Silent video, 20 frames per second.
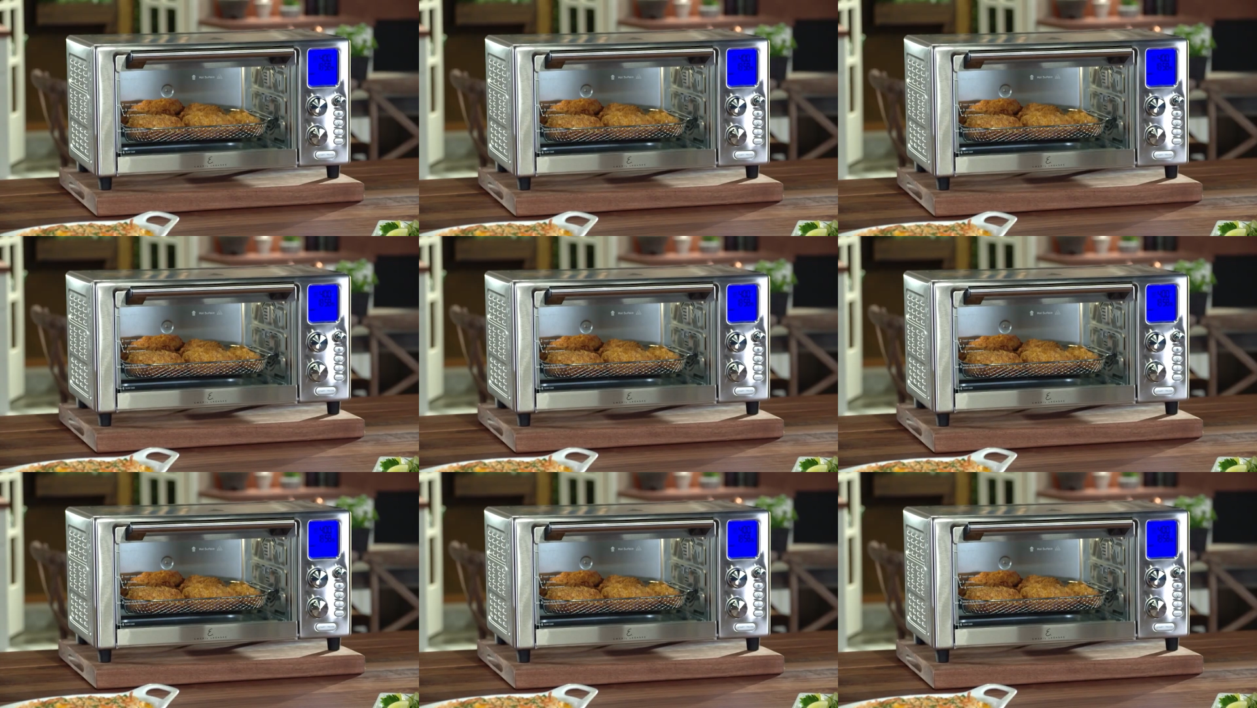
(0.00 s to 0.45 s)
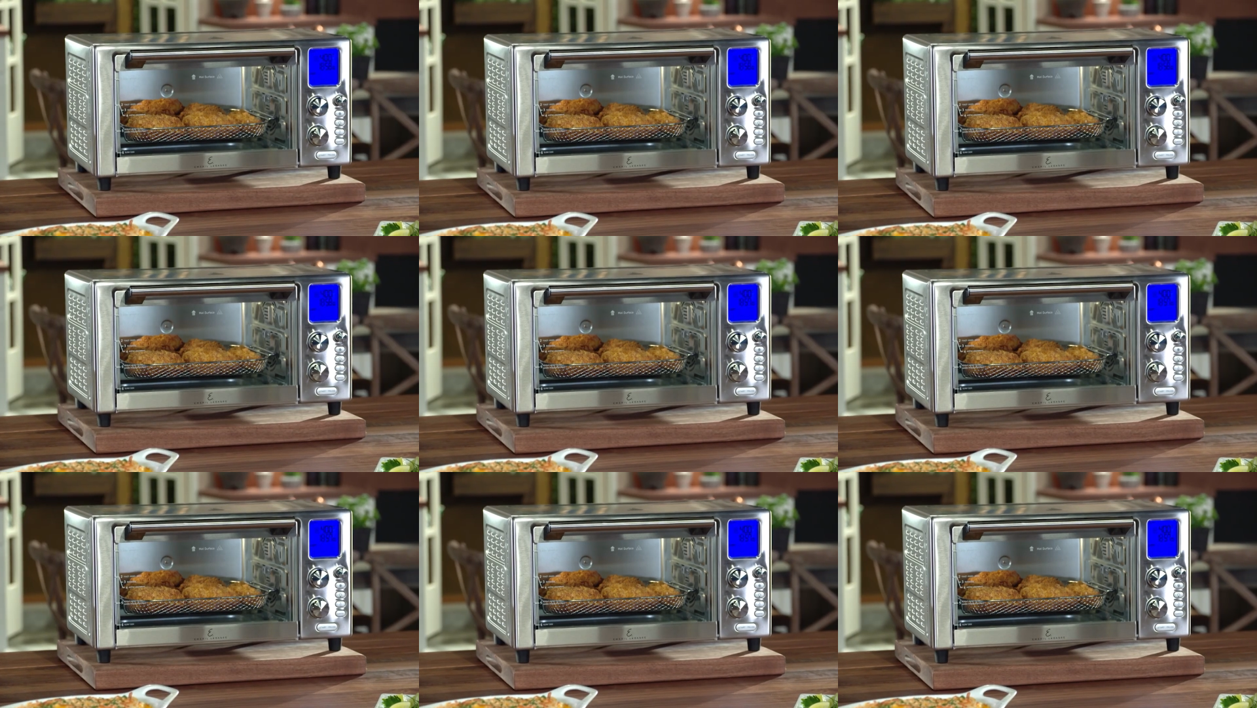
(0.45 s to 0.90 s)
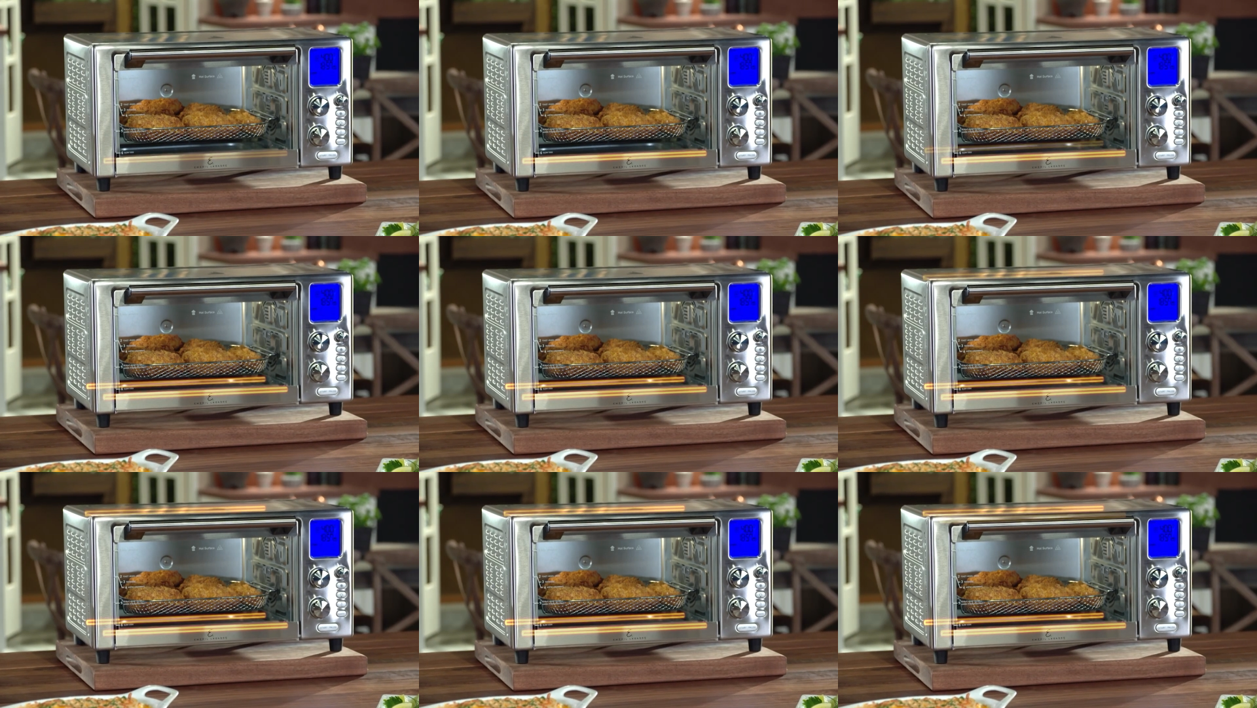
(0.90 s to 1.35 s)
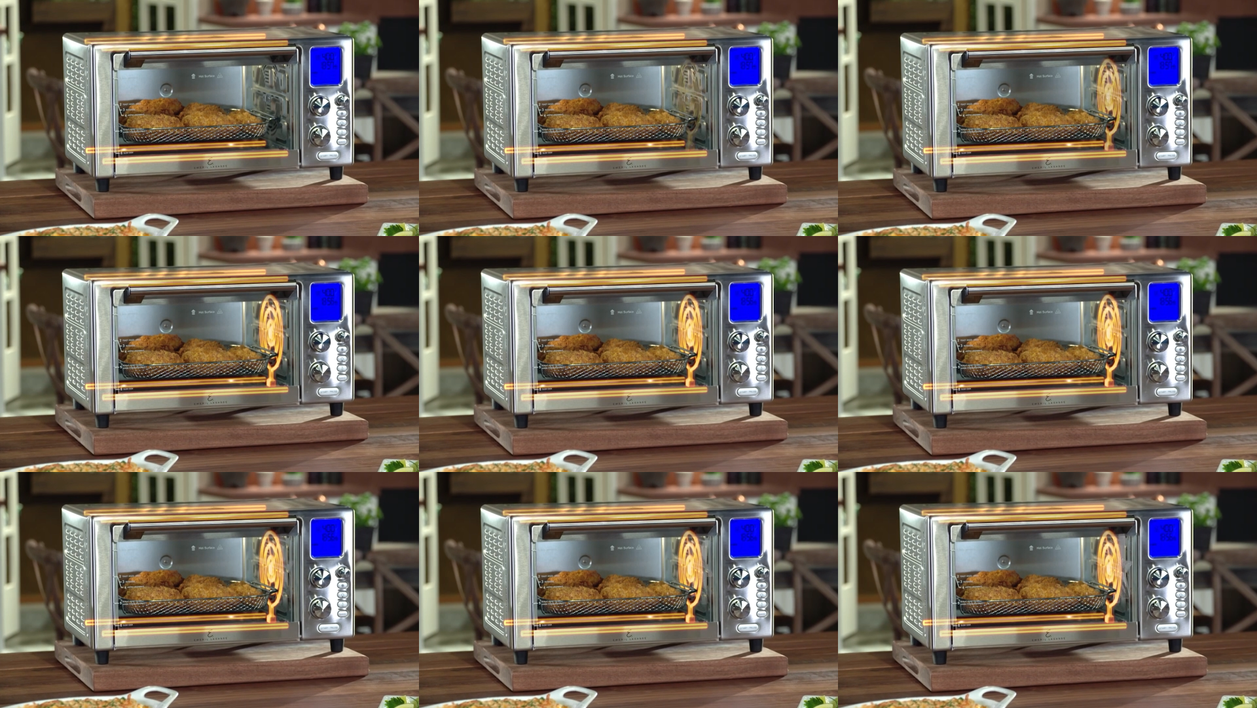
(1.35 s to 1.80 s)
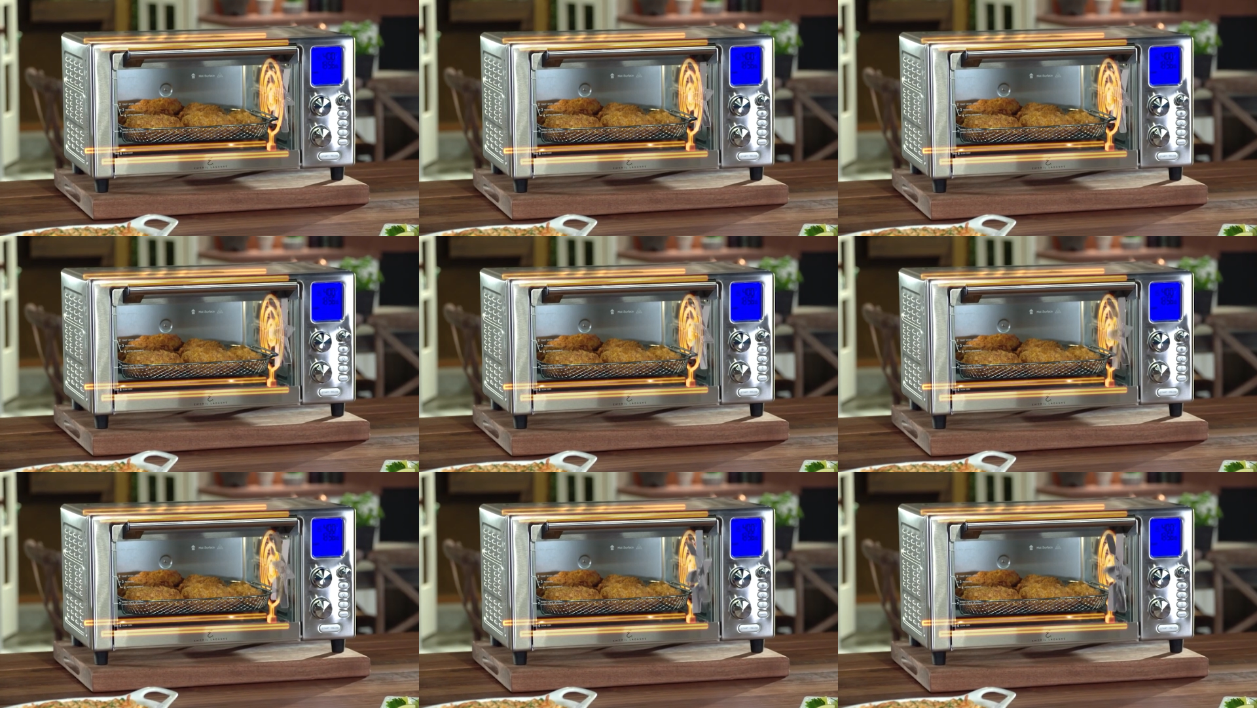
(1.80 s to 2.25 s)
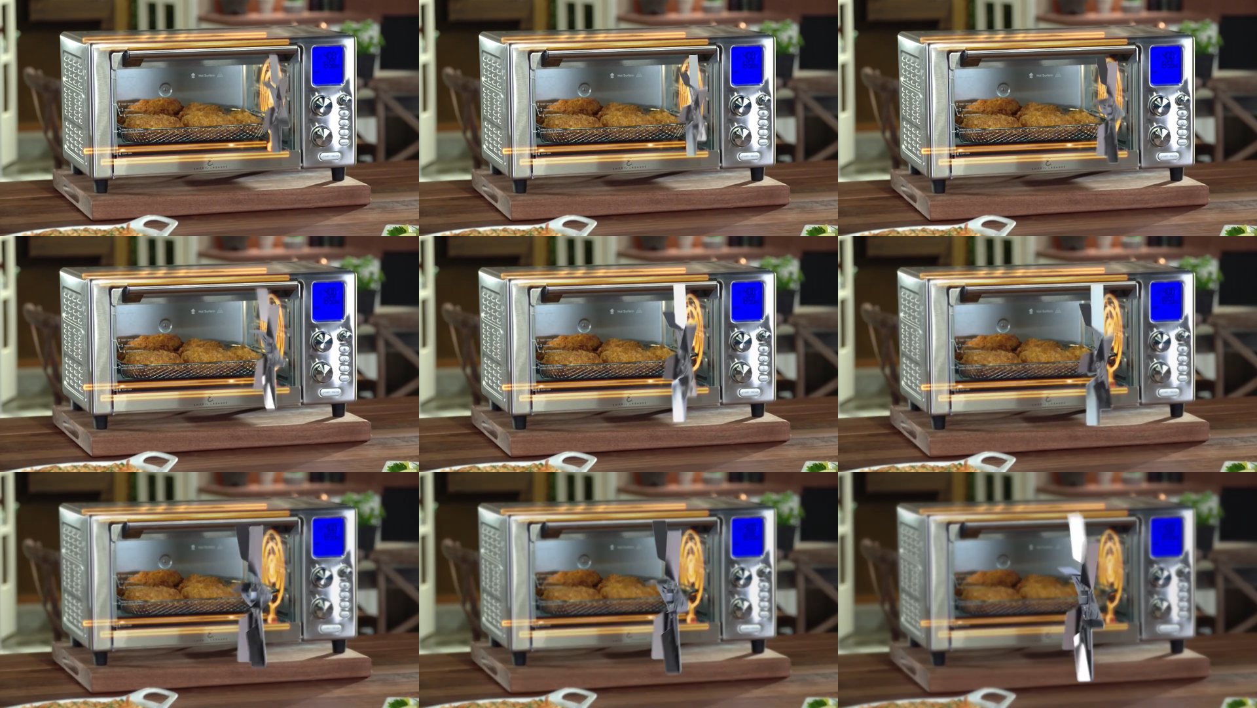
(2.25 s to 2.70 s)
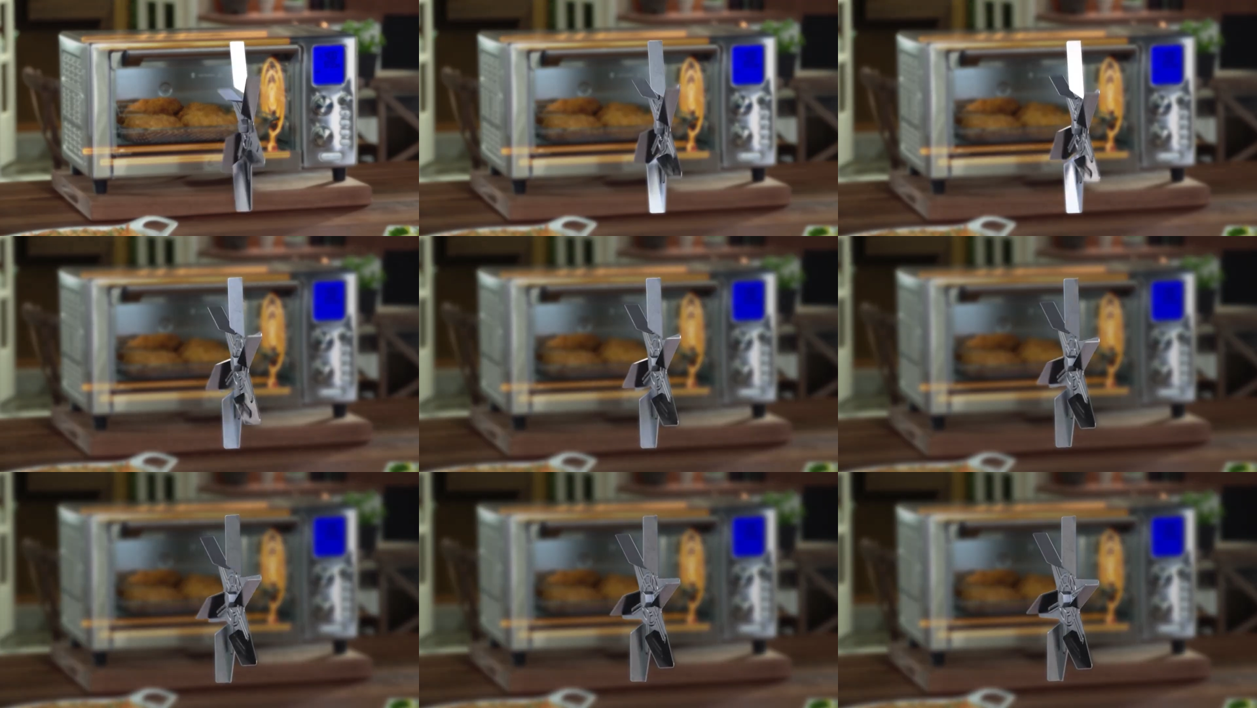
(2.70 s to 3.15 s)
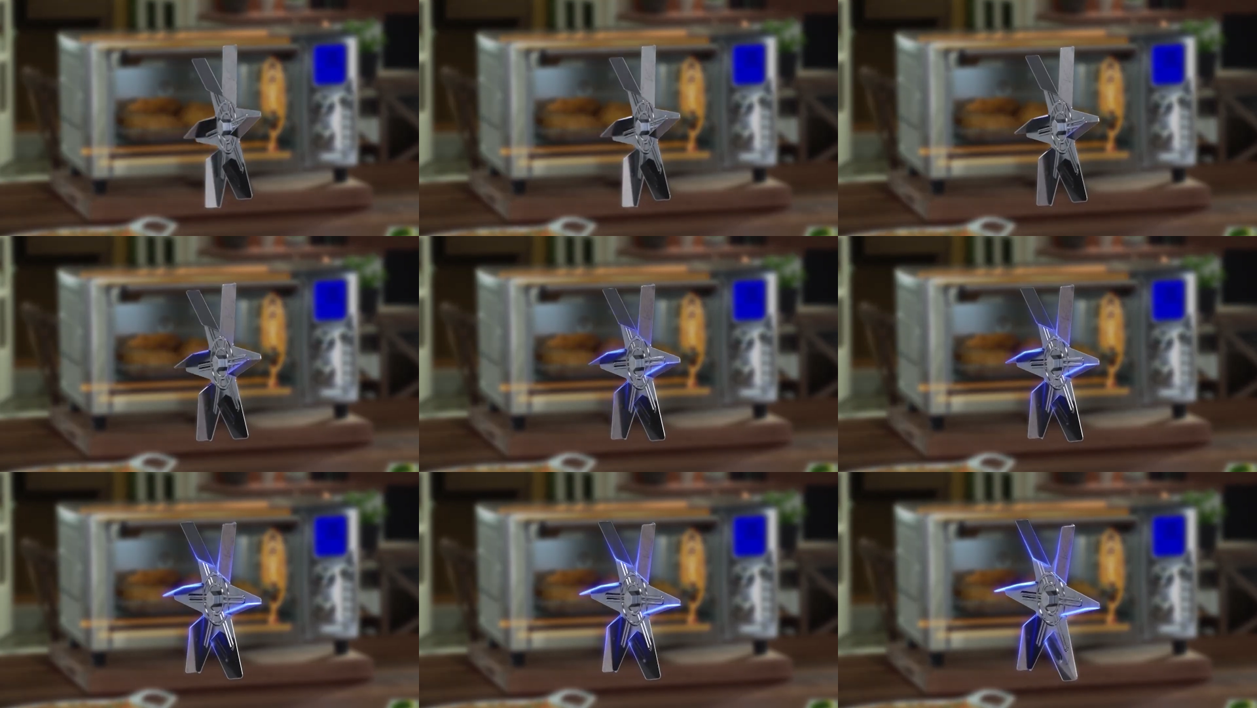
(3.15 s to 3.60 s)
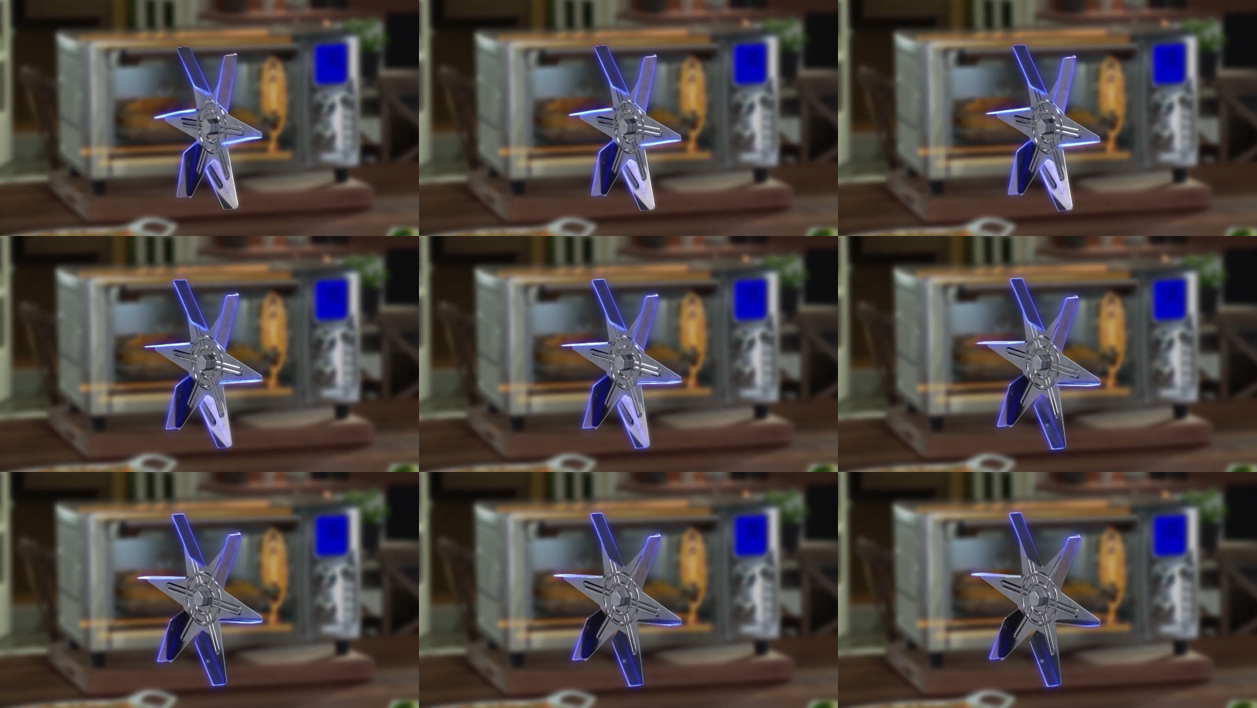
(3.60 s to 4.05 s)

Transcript: Nobody's mouth can be seen.